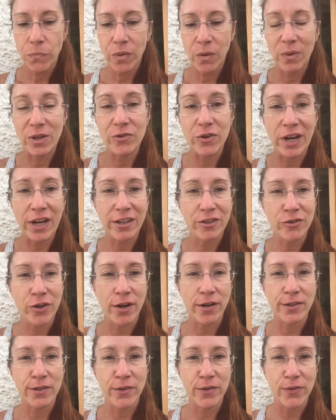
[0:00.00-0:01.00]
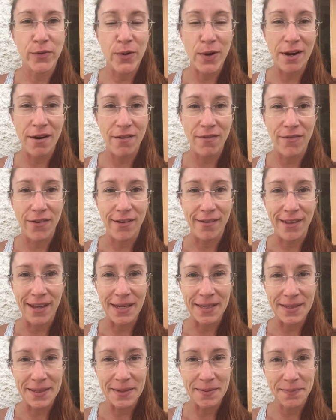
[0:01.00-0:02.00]
We drink and drug to avoid our
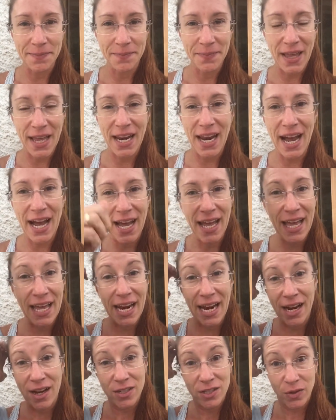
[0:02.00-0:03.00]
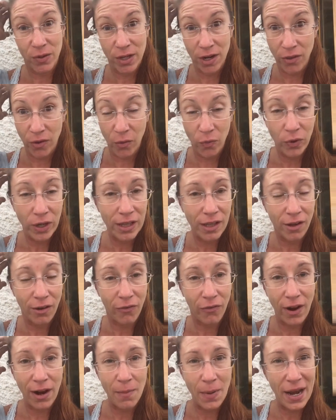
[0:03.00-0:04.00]
feelings and and I also another really
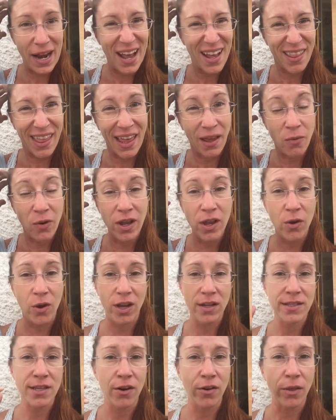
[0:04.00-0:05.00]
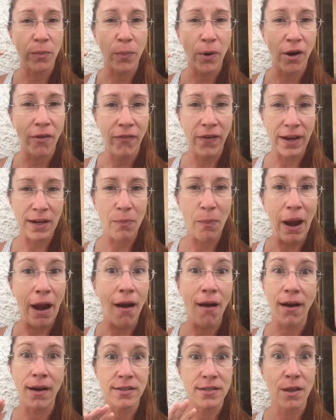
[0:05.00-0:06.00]
good friend of mine had like what you consider the perfect
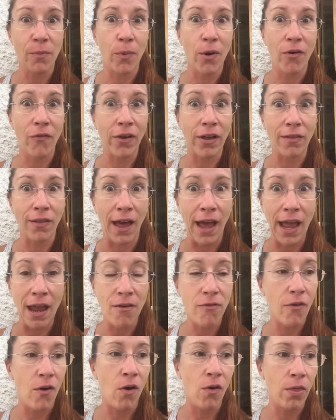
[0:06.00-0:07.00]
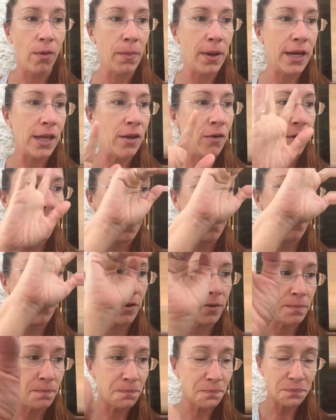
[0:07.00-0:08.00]
parents, the perfect life, all the money you could
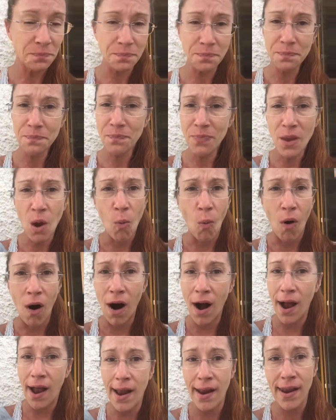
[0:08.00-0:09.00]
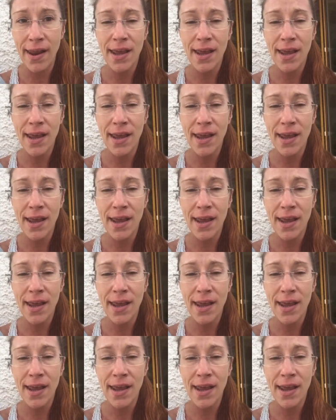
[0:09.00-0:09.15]
ever want,